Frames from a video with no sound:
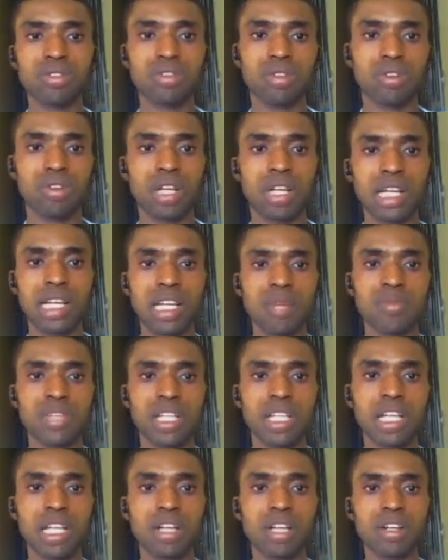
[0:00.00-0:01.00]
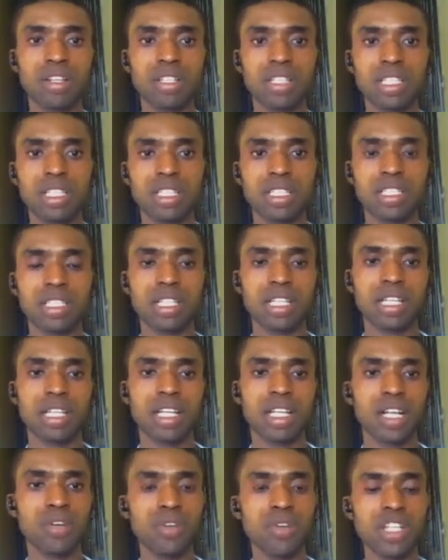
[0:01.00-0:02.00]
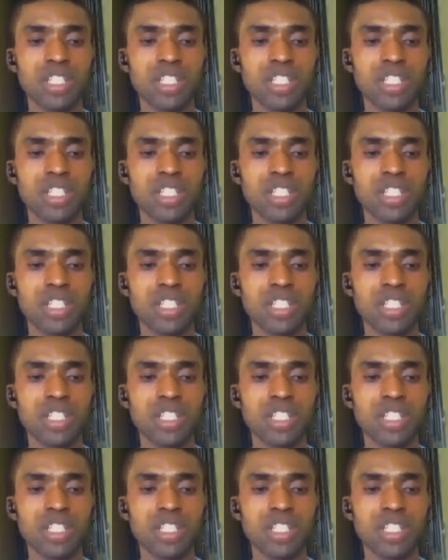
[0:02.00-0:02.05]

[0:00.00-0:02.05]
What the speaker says: Okay, let me click on this create